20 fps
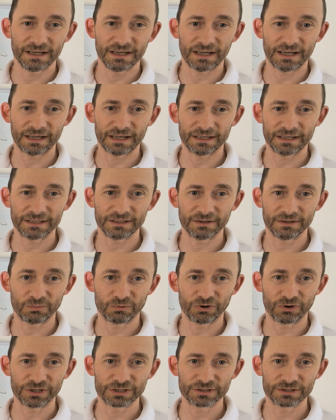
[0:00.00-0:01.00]
and
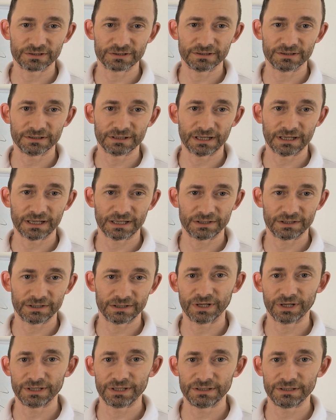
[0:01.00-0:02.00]
operational and
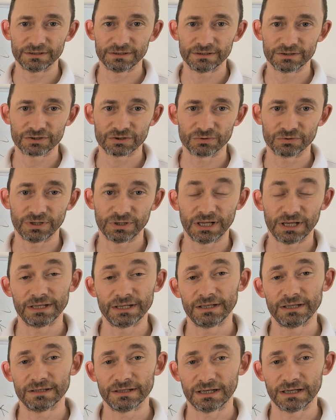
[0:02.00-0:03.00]
ready should
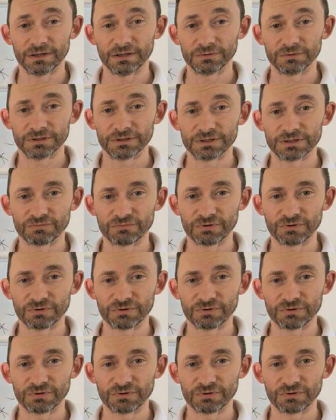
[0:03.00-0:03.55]
any outage,